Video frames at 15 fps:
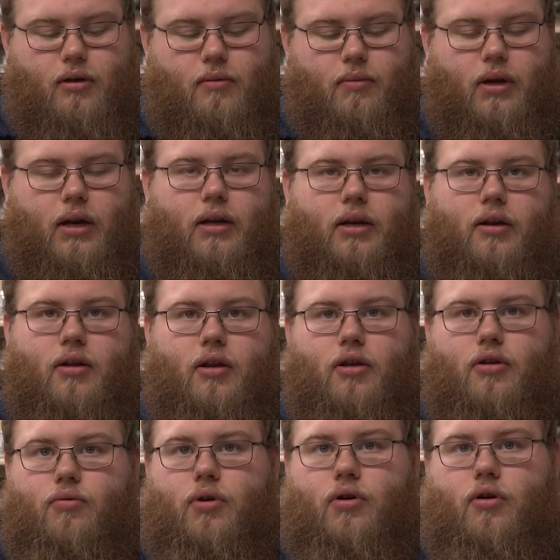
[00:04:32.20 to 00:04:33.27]
But ideally,
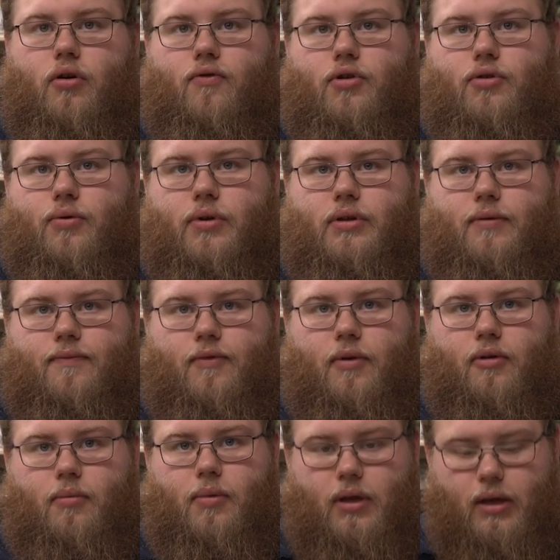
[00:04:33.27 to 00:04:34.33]
you wouldn't over squeeze them
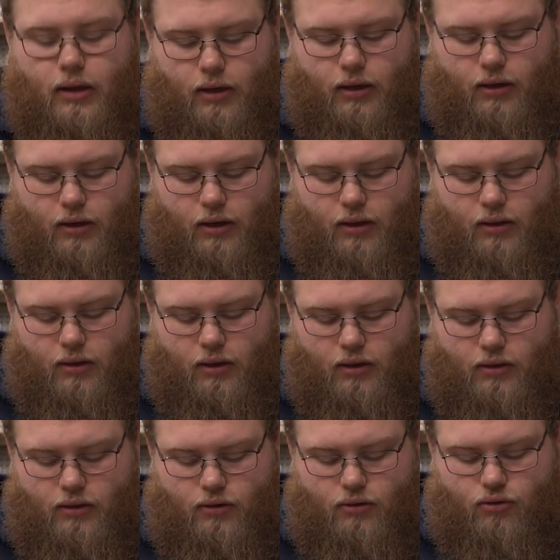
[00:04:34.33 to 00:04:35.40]
from the beginning, and
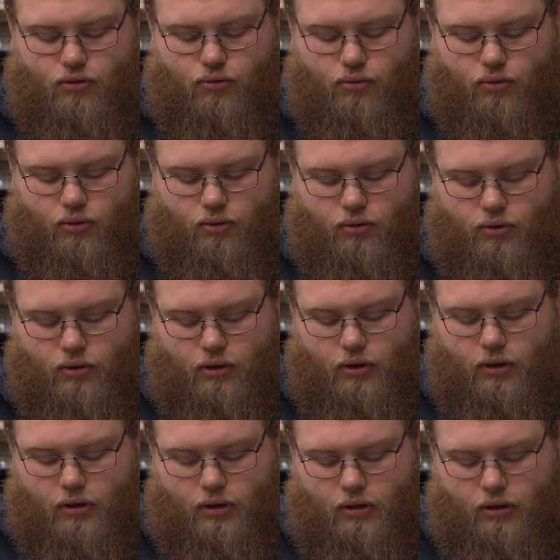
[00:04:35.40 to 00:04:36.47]
this is a tool
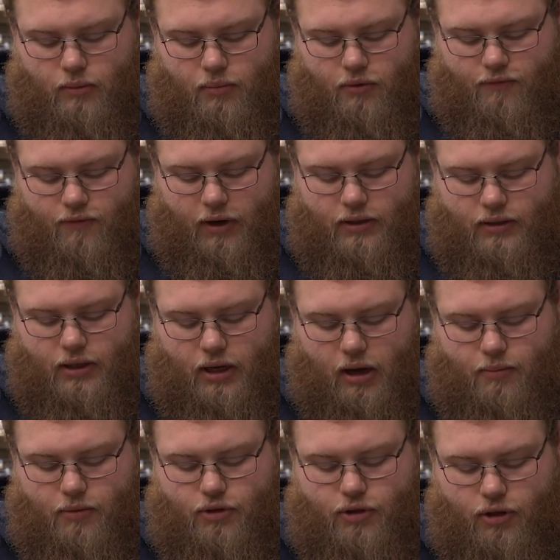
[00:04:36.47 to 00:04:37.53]
that provides the
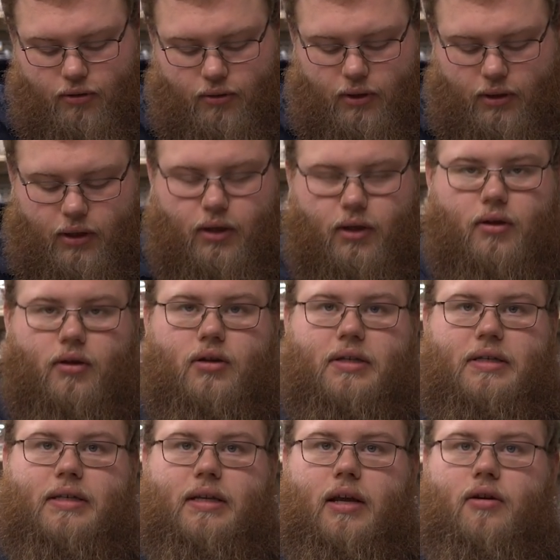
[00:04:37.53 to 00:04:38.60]
opportunity to
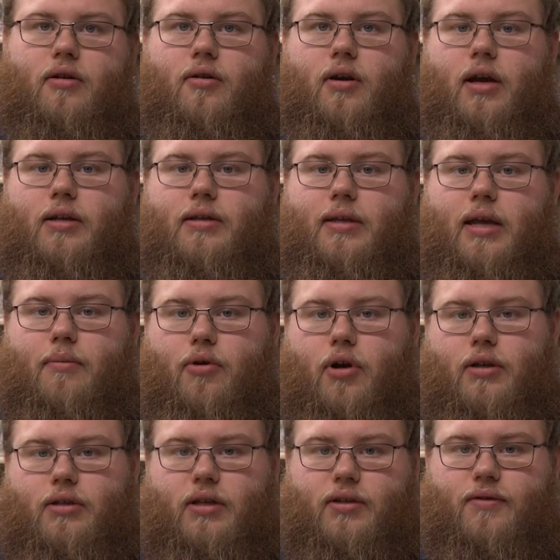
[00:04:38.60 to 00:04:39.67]
standardize that
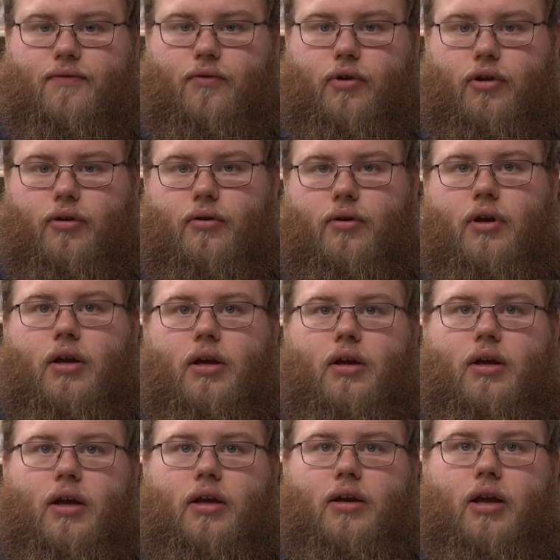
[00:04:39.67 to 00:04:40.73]
process for you
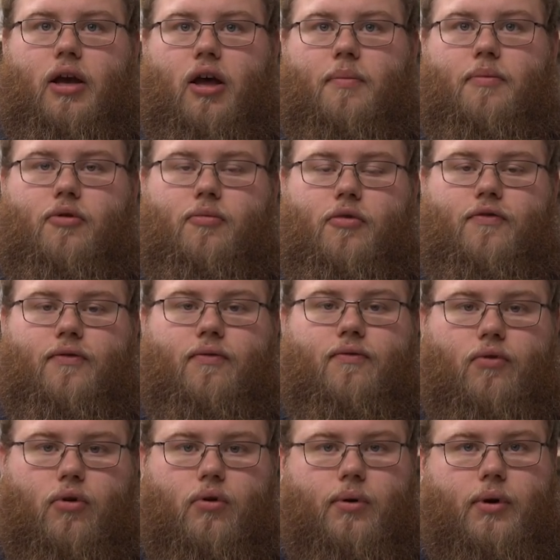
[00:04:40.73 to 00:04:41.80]
and to help you moving
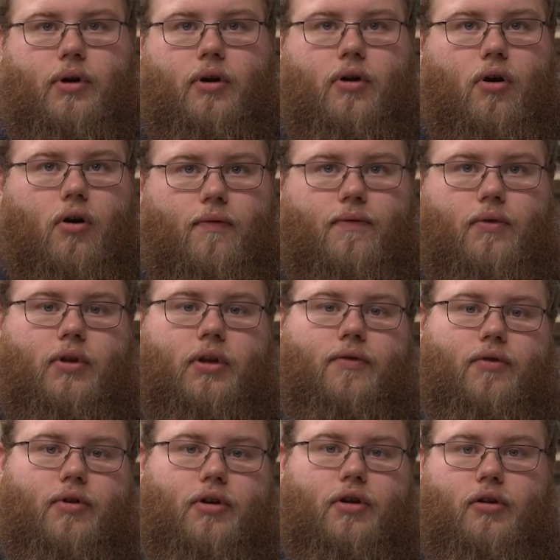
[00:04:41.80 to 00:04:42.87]
forward, and hopefully
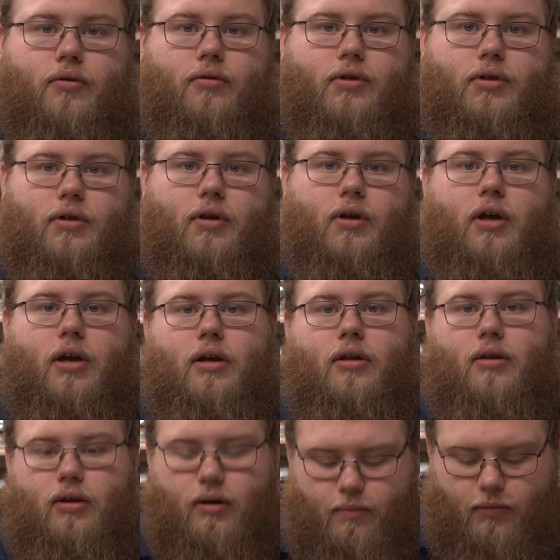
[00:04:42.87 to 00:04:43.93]
reduce
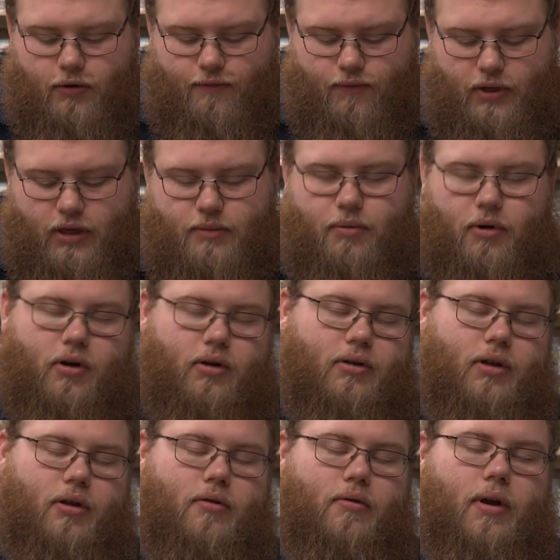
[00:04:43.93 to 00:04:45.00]
the number of these parts
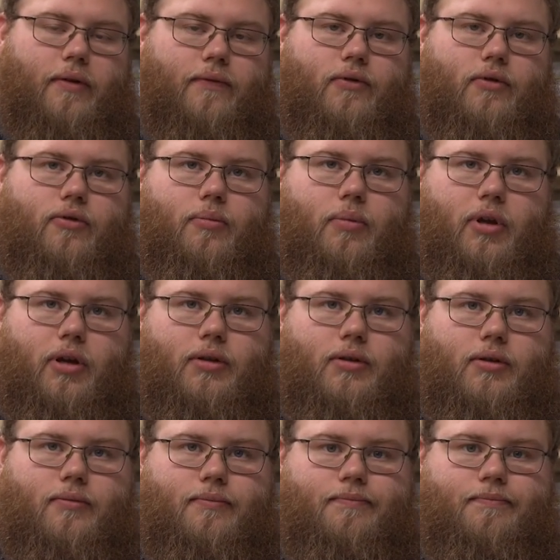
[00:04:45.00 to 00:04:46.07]
that you have to replace.